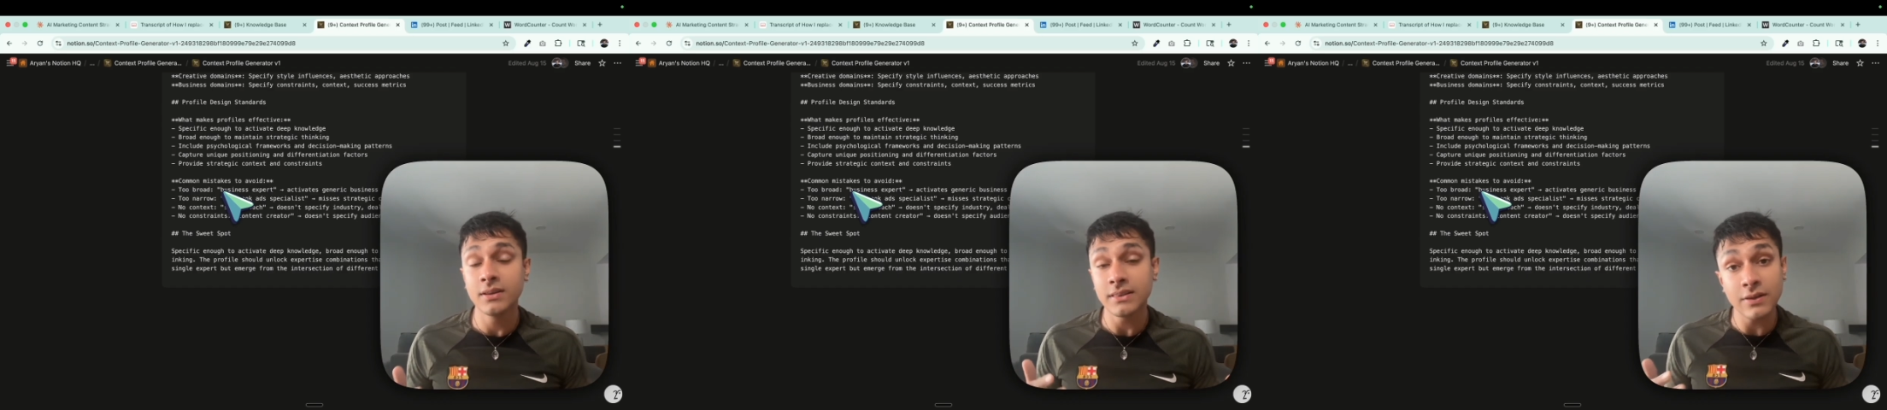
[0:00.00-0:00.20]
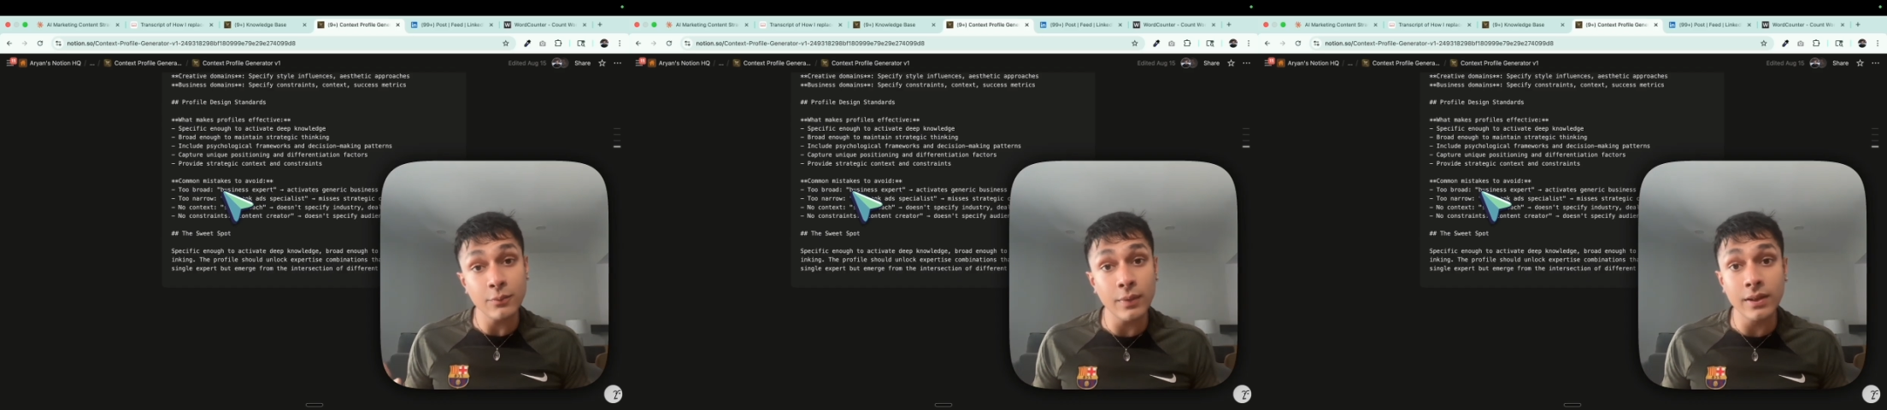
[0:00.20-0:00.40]

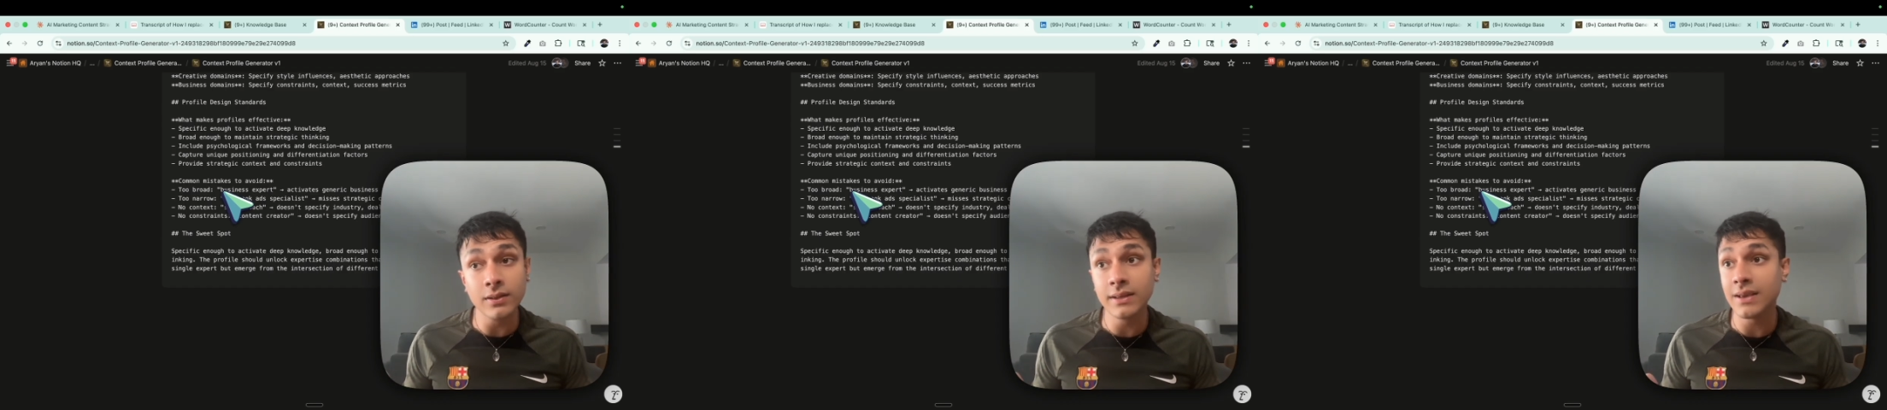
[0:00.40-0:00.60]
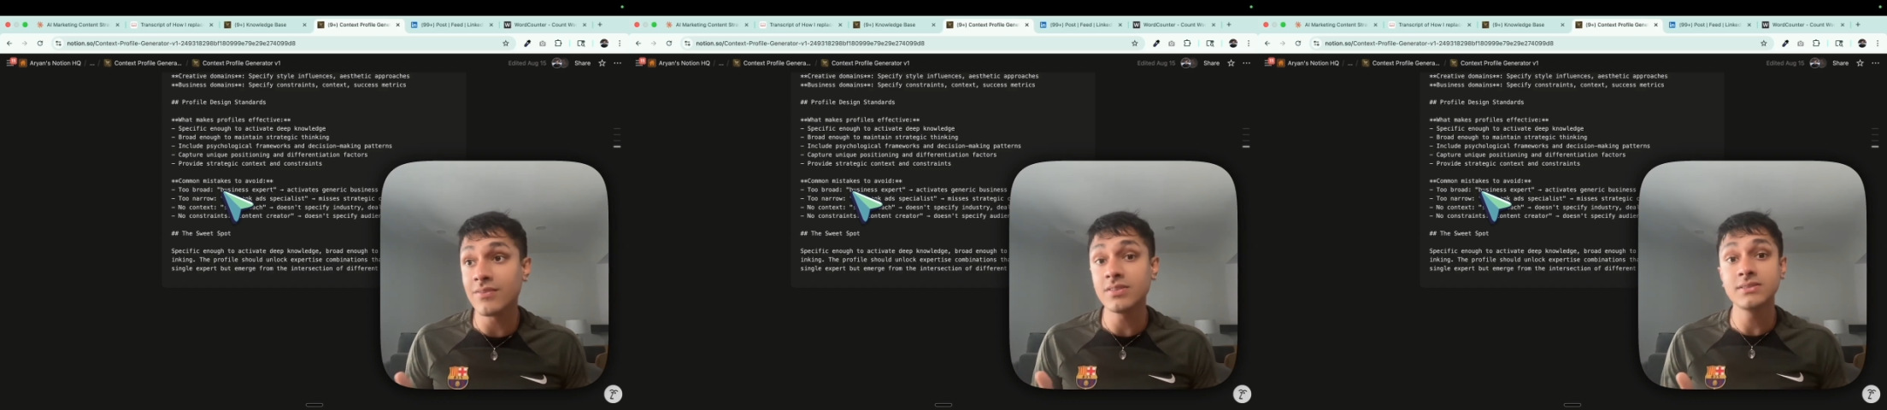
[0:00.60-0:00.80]
then well,
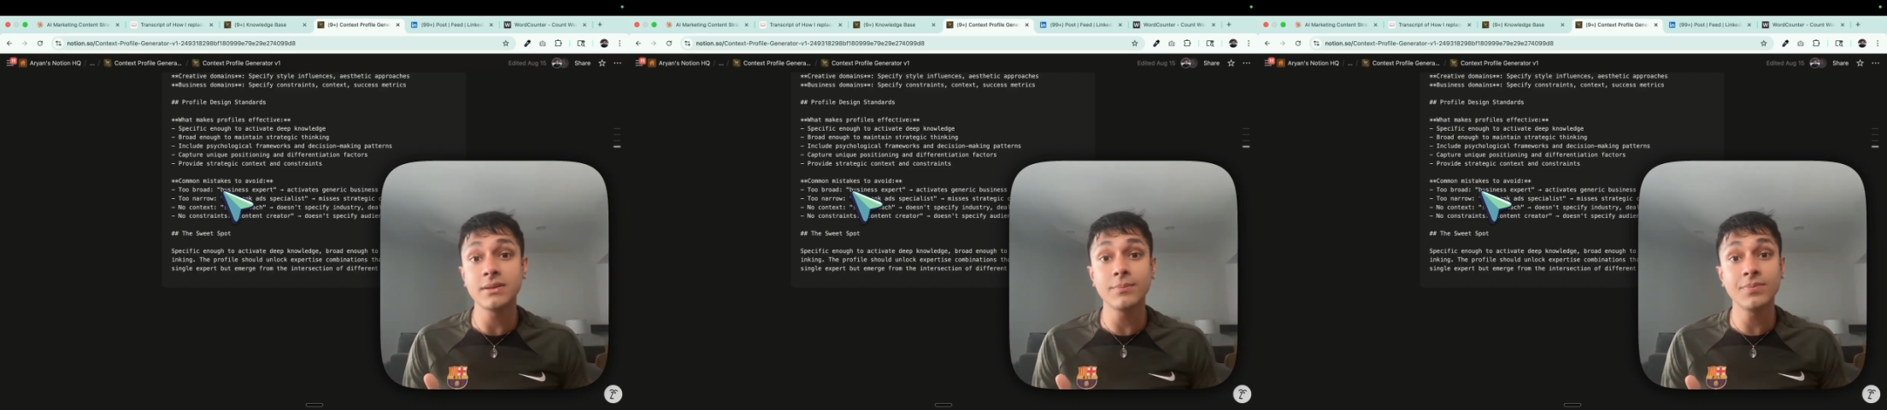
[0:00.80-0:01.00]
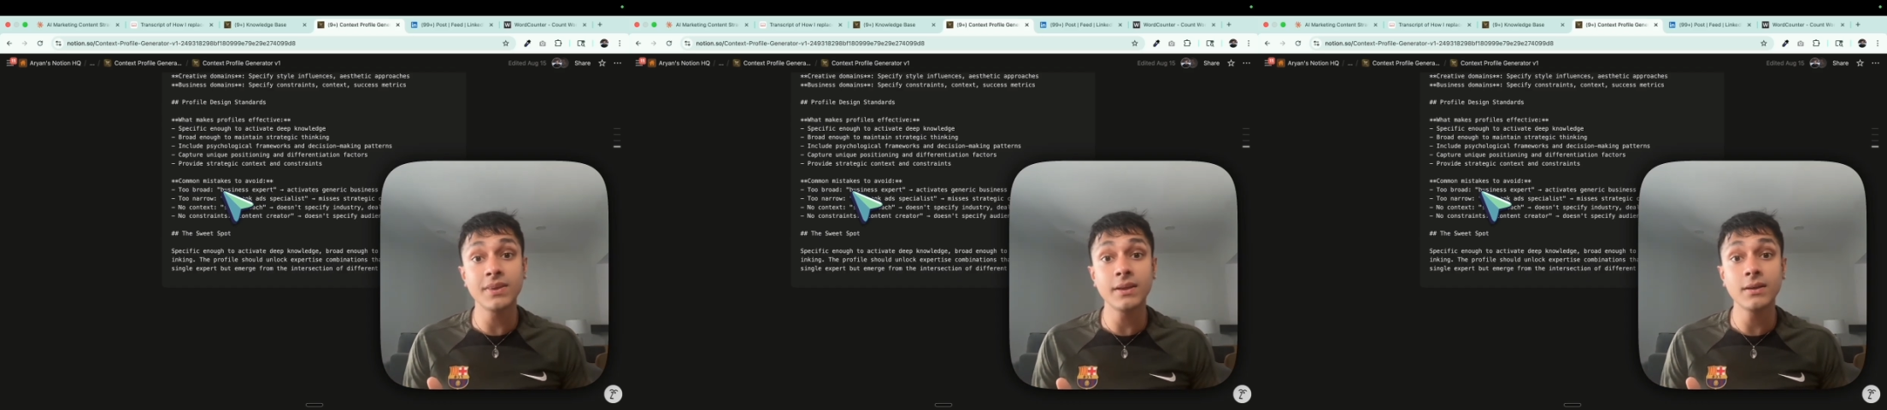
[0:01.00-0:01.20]
give it
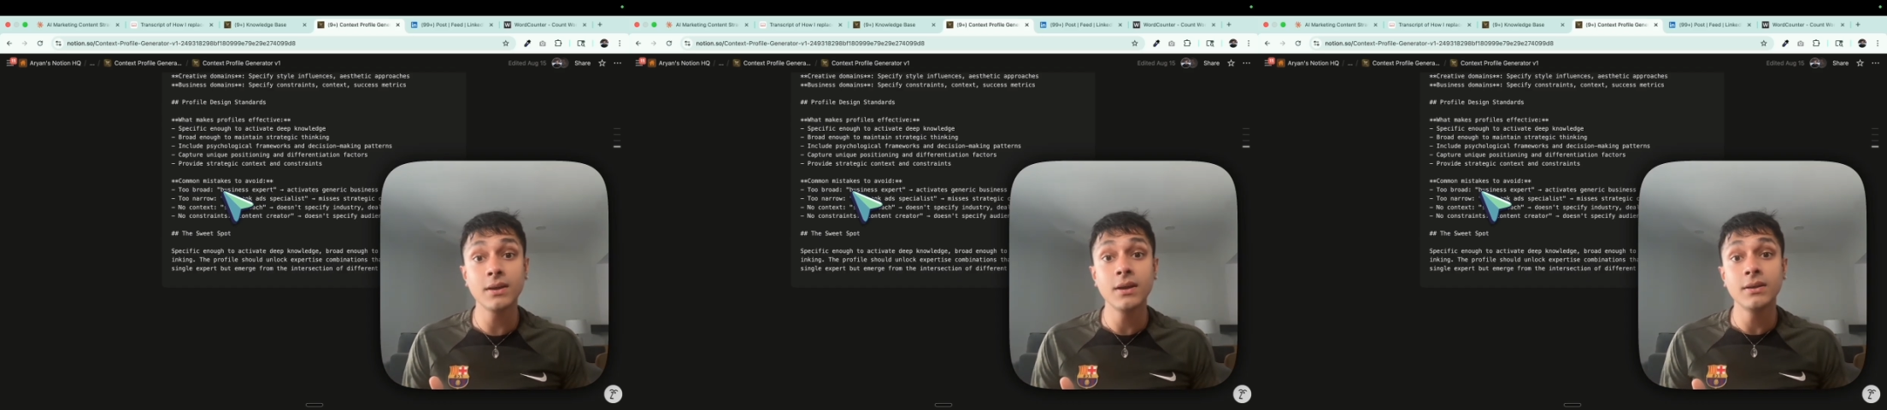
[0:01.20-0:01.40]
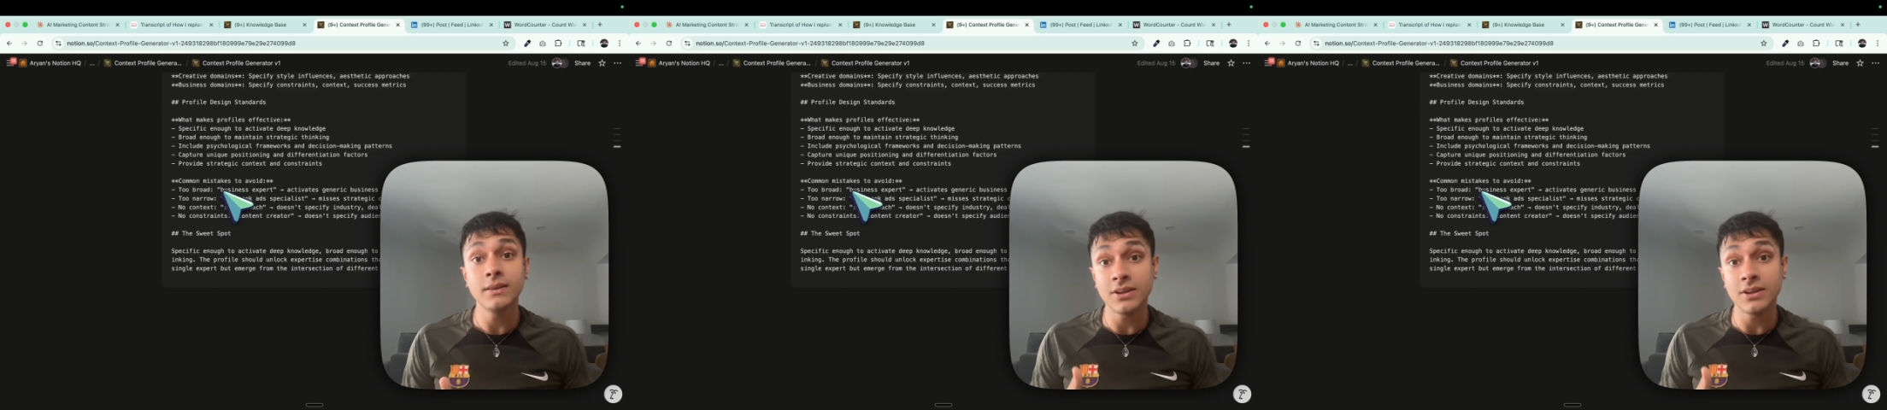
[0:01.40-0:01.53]
something